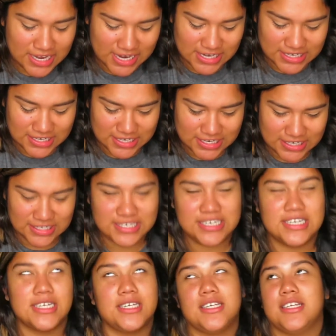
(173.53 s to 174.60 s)
I did it
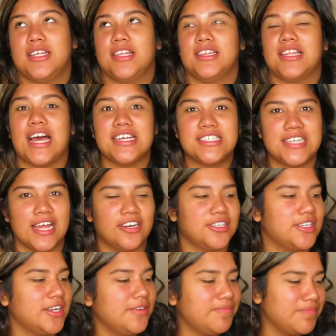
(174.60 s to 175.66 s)
last
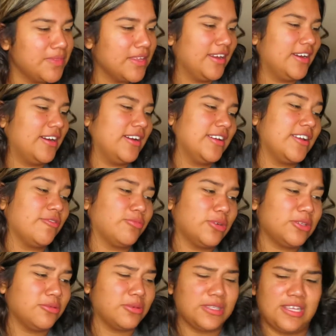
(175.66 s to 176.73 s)
Saturday, and I
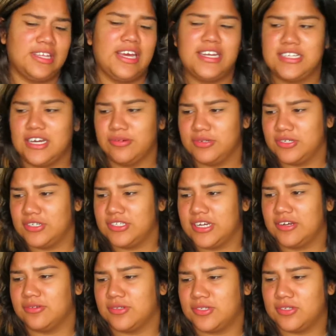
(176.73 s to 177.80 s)
really liked how it turned
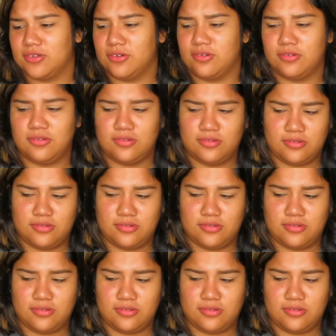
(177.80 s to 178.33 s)
out. So